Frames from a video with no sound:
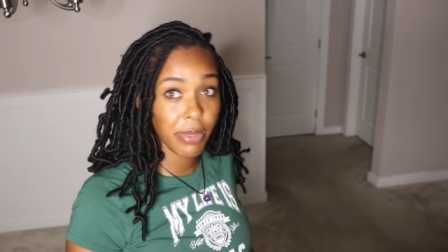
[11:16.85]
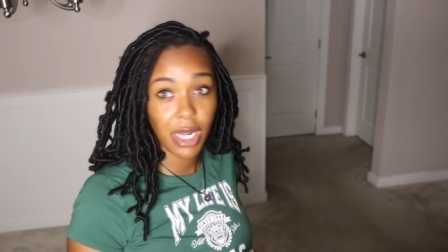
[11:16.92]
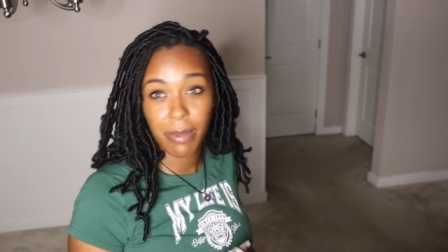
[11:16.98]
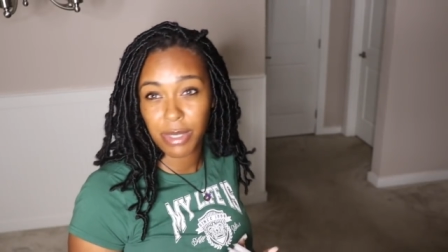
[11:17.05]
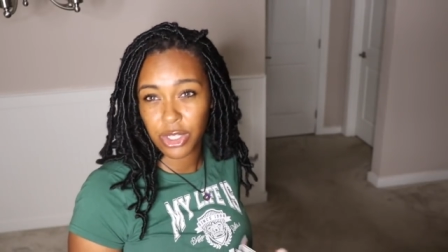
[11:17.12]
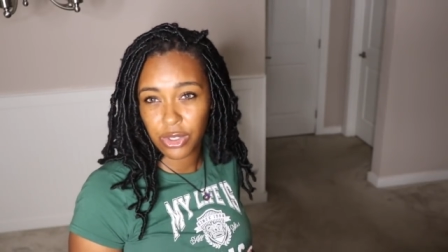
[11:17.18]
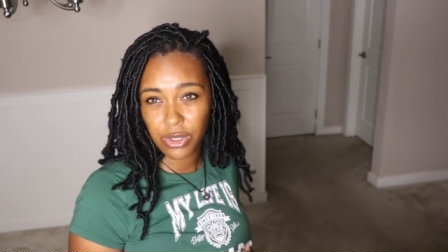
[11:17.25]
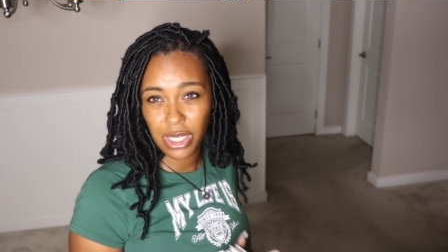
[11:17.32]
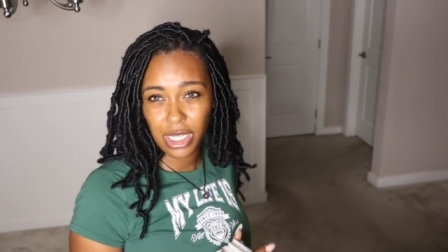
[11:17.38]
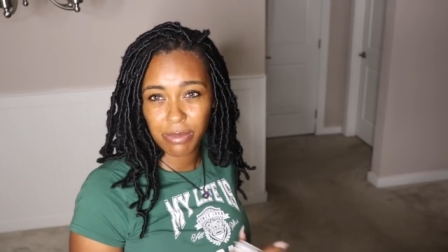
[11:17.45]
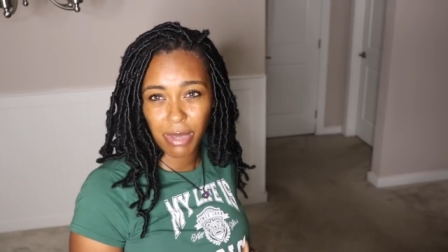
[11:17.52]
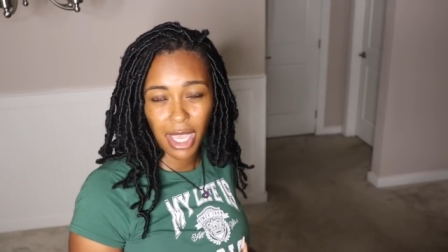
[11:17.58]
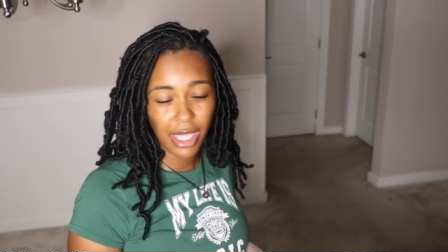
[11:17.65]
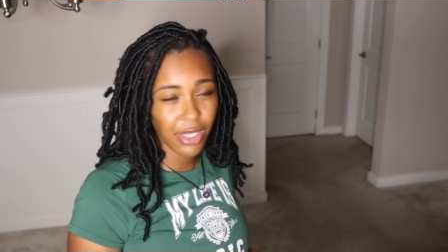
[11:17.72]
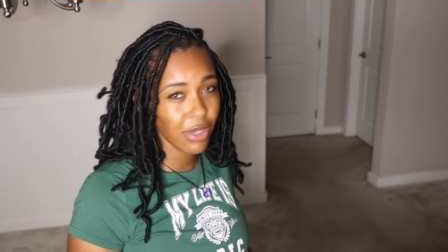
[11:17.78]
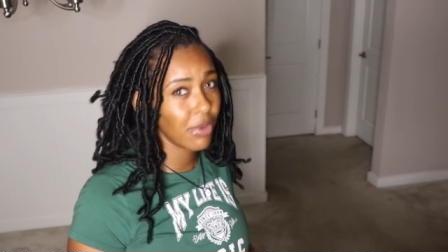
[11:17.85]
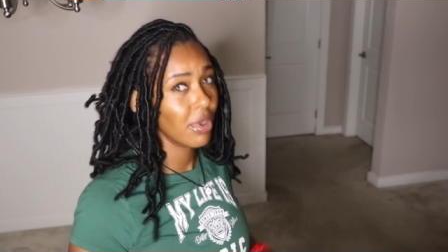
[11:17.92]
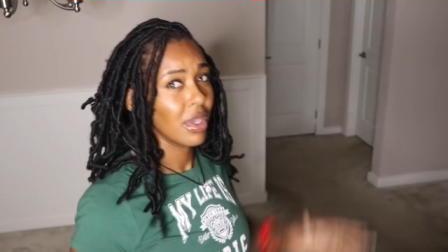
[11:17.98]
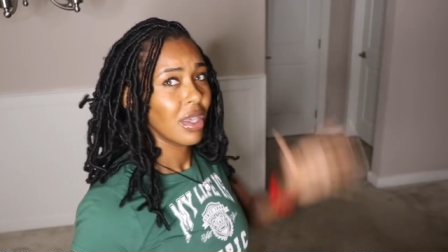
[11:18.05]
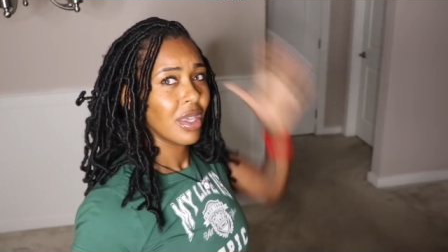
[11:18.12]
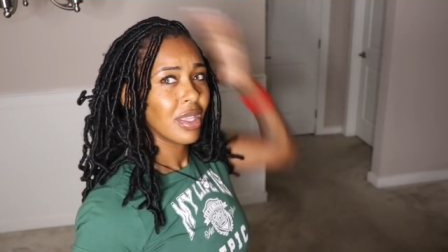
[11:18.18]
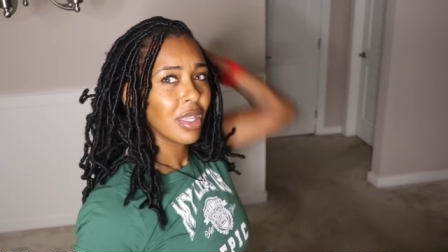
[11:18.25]
but I'm intrigued by you.
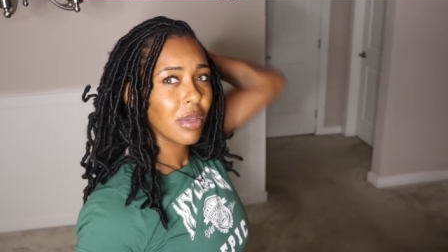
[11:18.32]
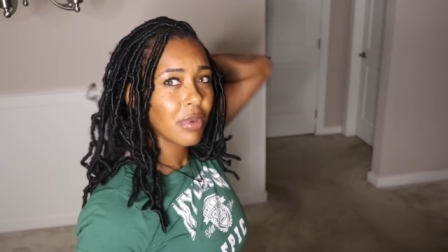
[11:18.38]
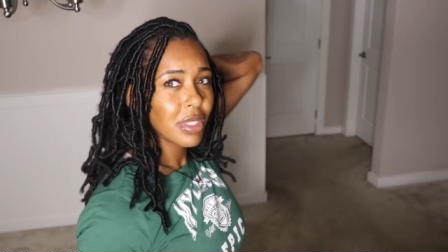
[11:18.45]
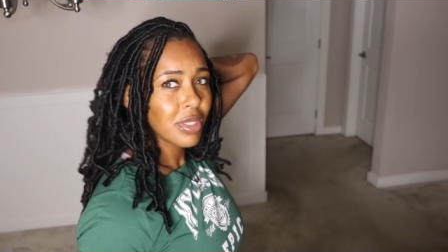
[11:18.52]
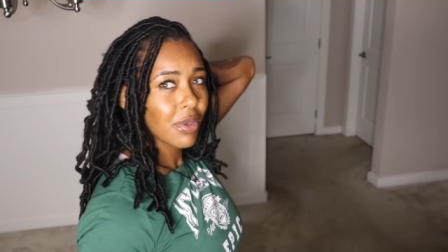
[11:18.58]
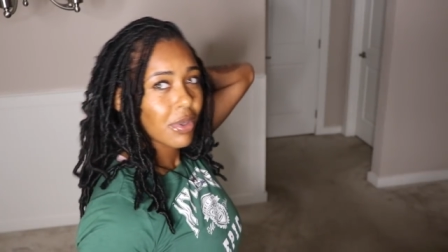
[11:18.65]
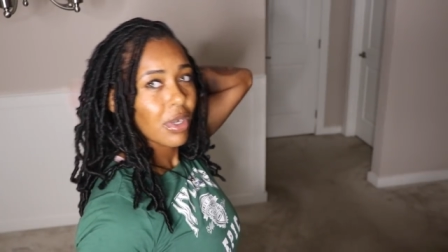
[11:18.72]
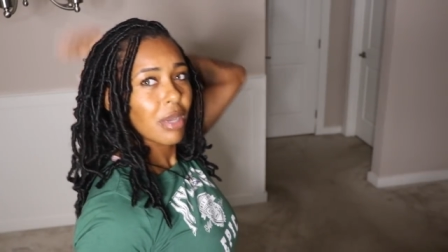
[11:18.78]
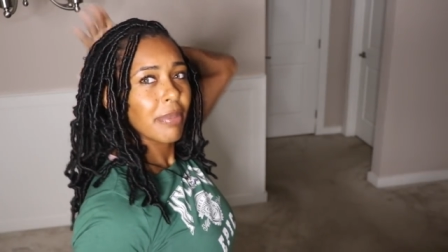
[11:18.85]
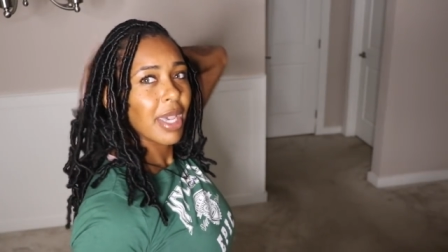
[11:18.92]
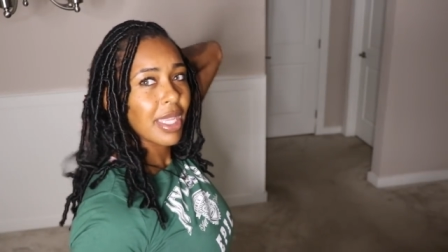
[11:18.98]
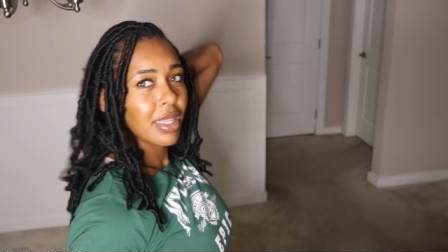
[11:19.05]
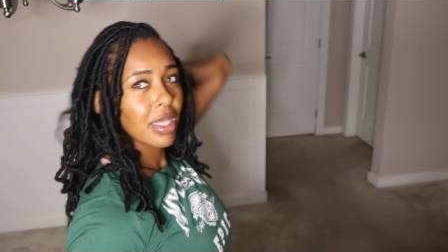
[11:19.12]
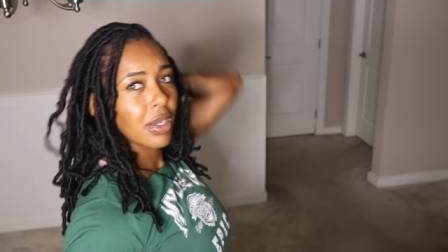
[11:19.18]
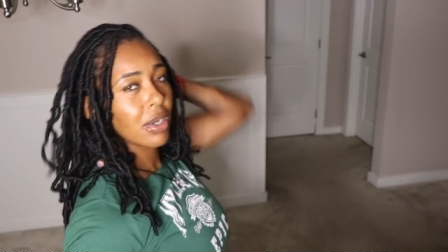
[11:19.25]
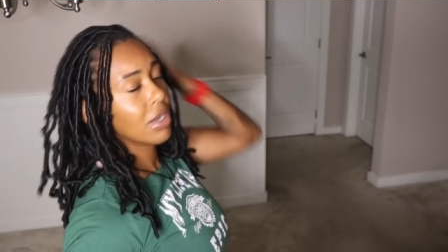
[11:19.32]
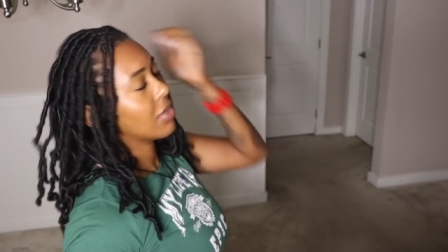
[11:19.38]
And what's going on back there?